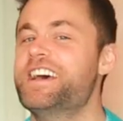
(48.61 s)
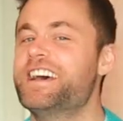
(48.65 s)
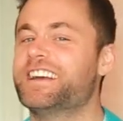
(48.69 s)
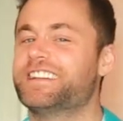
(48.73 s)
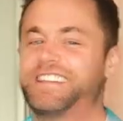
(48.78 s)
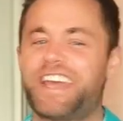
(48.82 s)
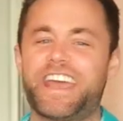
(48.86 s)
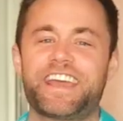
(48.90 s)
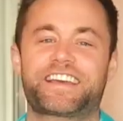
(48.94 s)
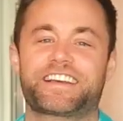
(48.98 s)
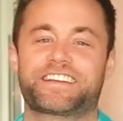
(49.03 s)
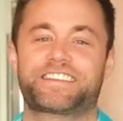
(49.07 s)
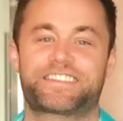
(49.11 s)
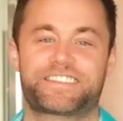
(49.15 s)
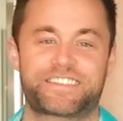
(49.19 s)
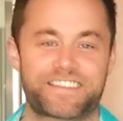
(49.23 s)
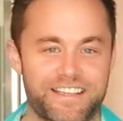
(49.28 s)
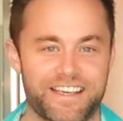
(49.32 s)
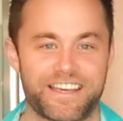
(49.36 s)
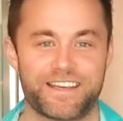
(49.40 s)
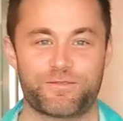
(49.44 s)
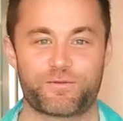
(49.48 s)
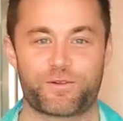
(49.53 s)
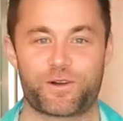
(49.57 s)
Take a
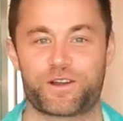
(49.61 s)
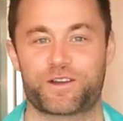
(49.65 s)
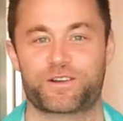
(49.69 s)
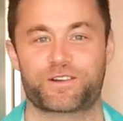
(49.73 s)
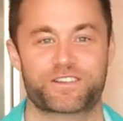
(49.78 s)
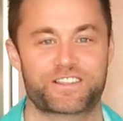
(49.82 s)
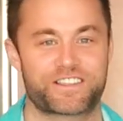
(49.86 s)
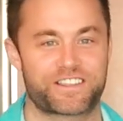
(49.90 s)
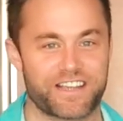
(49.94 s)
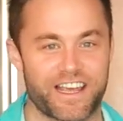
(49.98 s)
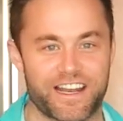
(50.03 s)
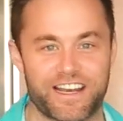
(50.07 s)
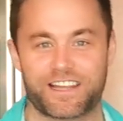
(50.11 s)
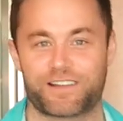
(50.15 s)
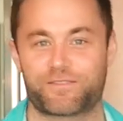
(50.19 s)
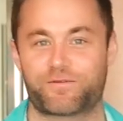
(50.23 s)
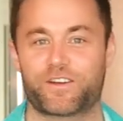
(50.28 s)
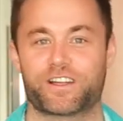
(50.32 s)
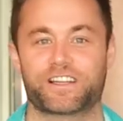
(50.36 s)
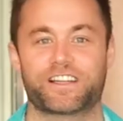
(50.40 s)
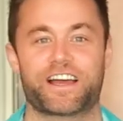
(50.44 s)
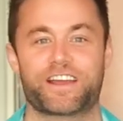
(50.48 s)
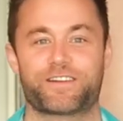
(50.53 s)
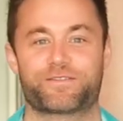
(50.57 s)
seat where you're sitting,
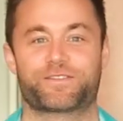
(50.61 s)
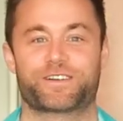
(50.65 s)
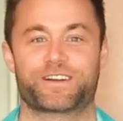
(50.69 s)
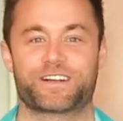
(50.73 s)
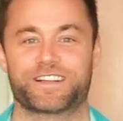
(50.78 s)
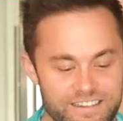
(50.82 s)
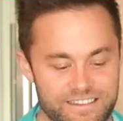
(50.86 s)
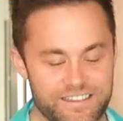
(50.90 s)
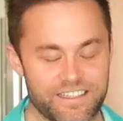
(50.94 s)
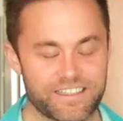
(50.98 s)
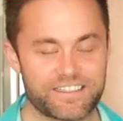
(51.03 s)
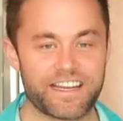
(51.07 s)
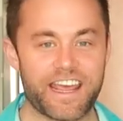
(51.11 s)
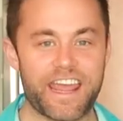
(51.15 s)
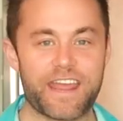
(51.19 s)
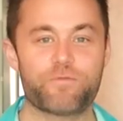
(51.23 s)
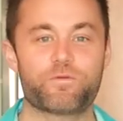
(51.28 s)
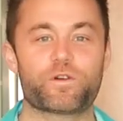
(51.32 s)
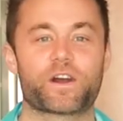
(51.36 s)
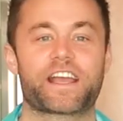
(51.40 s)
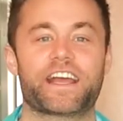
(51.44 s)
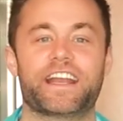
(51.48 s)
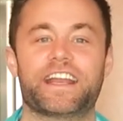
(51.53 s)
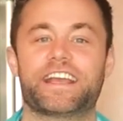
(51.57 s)
FitLifer. Today
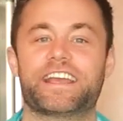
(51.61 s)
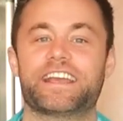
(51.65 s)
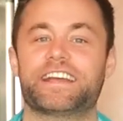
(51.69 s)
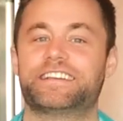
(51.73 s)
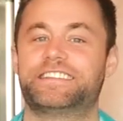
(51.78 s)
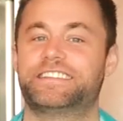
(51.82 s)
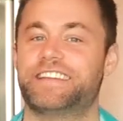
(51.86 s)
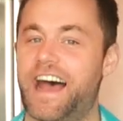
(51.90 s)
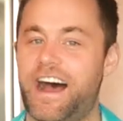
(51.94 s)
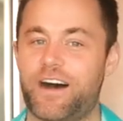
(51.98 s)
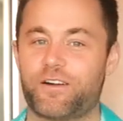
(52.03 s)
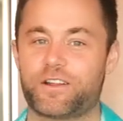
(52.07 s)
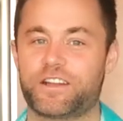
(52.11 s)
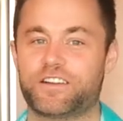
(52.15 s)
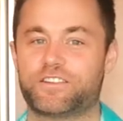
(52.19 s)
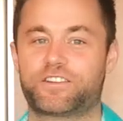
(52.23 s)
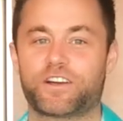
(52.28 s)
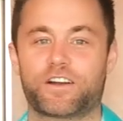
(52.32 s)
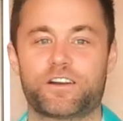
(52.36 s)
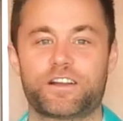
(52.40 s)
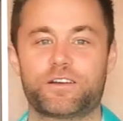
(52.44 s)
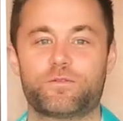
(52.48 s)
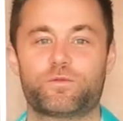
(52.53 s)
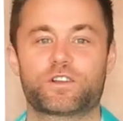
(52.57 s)
we're gonna get down and
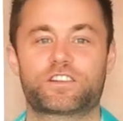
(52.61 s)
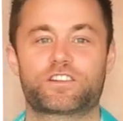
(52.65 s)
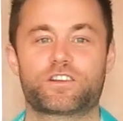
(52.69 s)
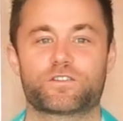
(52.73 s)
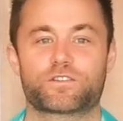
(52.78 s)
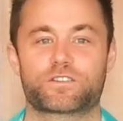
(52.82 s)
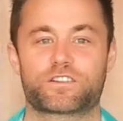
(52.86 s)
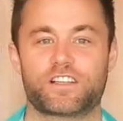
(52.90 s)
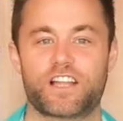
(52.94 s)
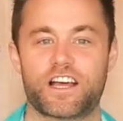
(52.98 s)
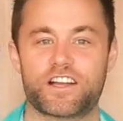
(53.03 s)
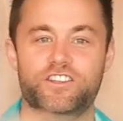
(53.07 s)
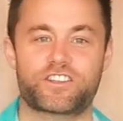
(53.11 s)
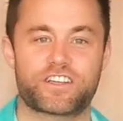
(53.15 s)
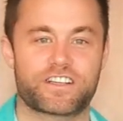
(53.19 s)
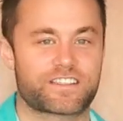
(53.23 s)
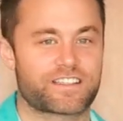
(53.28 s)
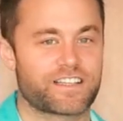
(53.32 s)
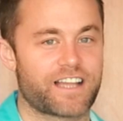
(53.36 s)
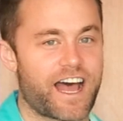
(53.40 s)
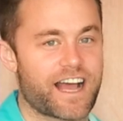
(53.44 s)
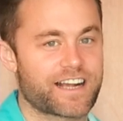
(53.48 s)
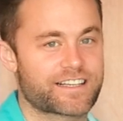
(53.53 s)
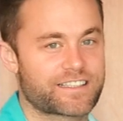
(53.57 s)
dirty with those luscious
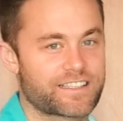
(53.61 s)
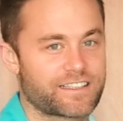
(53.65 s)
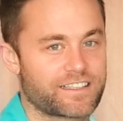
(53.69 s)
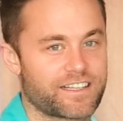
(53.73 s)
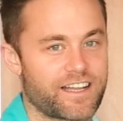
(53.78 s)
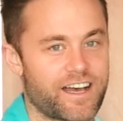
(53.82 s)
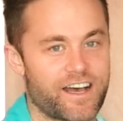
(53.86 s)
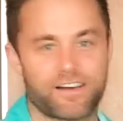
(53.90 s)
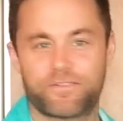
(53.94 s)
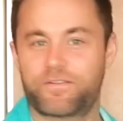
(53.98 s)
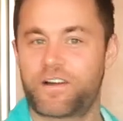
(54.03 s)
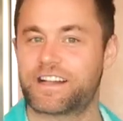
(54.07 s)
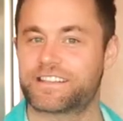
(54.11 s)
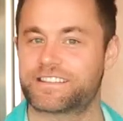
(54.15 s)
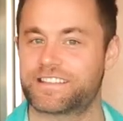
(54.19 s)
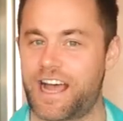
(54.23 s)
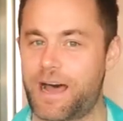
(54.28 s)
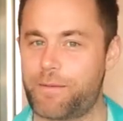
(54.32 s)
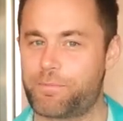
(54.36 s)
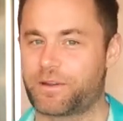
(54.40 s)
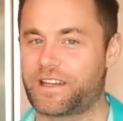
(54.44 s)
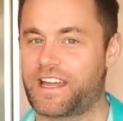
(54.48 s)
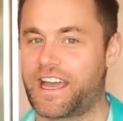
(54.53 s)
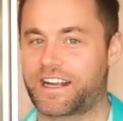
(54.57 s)
locks of love on
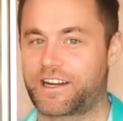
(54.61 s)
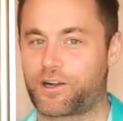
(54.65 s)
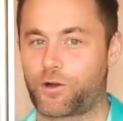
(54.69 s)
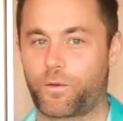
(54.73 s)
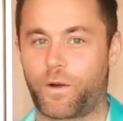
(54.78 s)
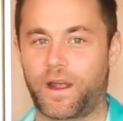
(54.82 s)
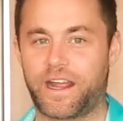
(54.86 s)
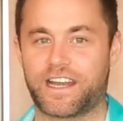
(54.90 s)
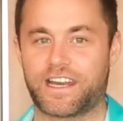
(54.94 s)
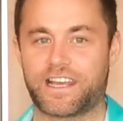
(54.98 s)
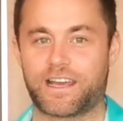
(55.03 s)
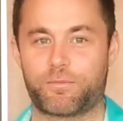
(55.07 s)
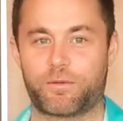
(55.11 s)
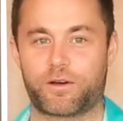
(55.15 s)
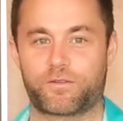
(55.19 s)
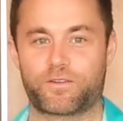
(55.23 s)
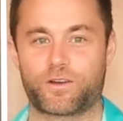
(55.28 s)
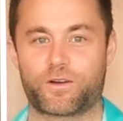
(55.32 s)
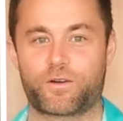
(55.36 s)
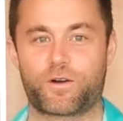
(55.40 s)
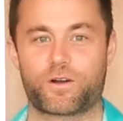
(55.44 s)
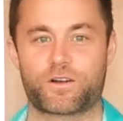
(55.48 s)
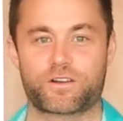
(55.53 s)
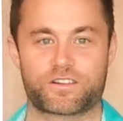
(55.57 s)
top of that cranium of
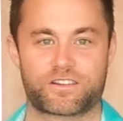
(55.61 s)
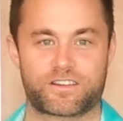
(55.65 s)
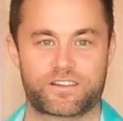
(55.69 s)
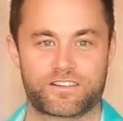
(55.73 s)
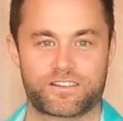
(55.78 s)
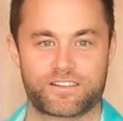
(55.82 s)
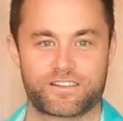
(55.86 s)
yours.